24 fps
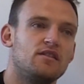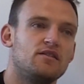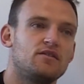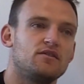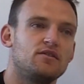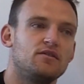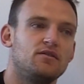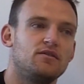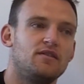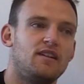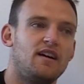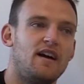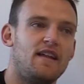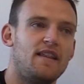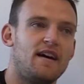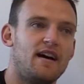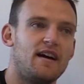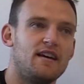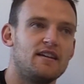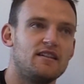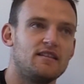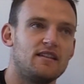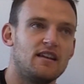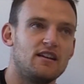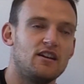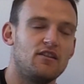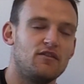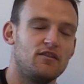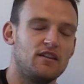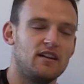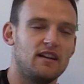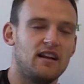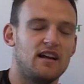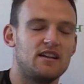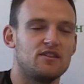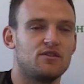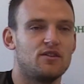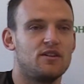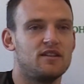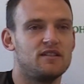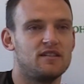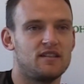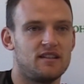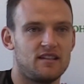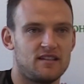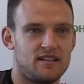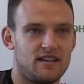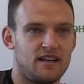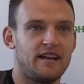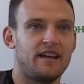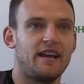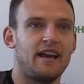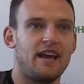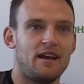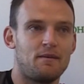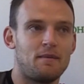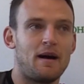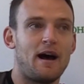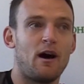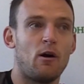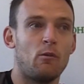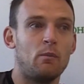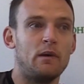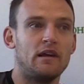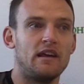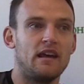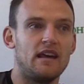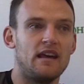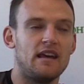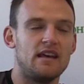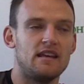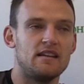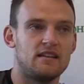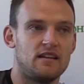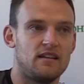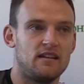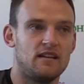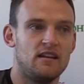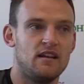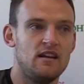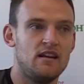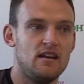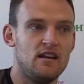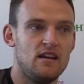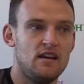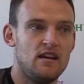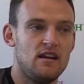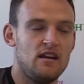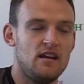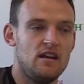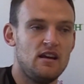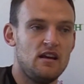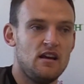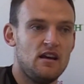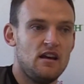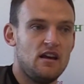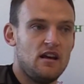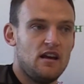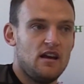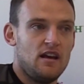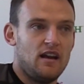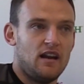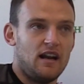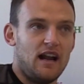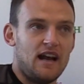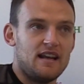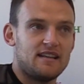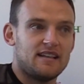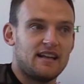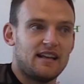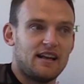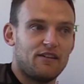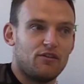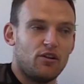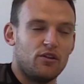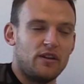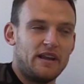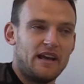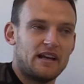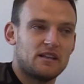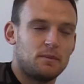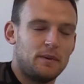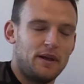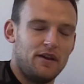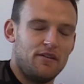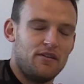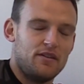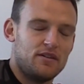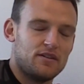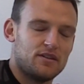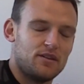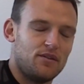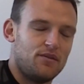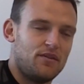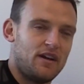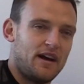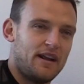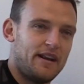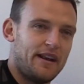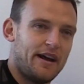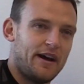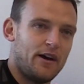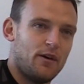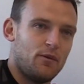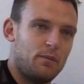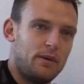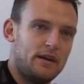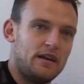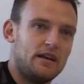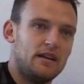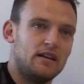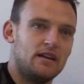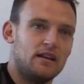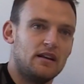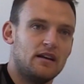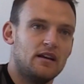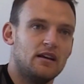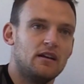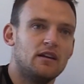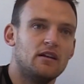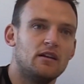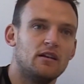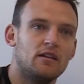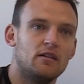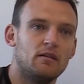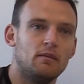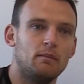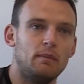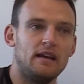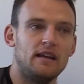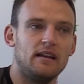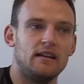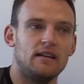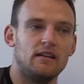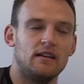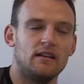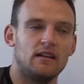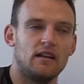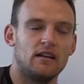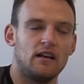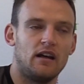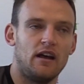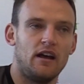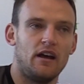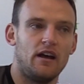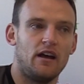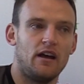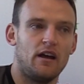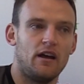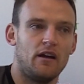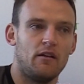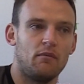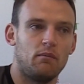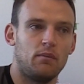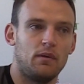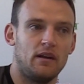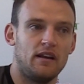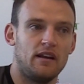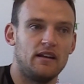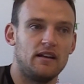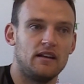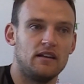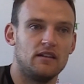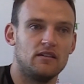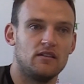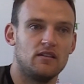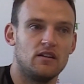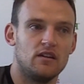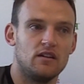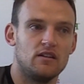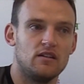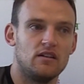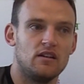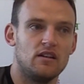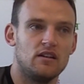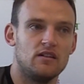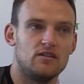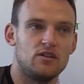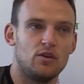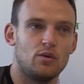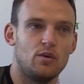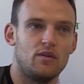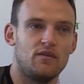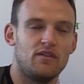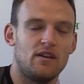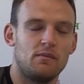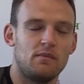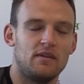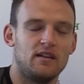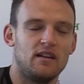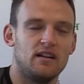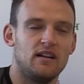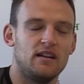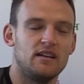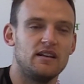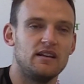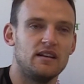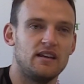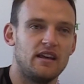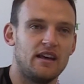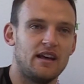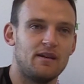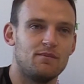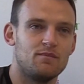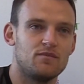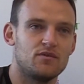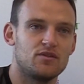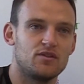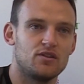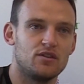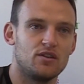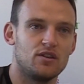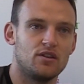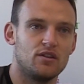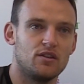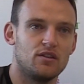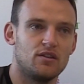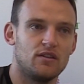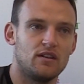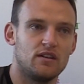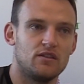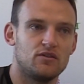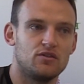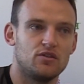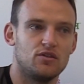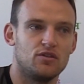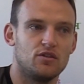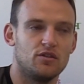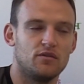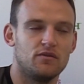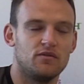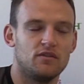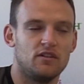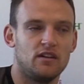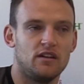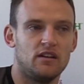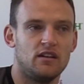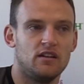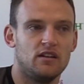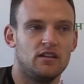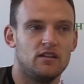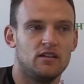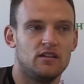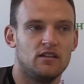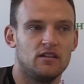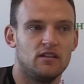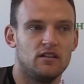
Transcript: stuff like that, then you realise going into the second game how big it is. And like I said, I've got the experience of that now, being played in two of them in the league game, so that should hopefully,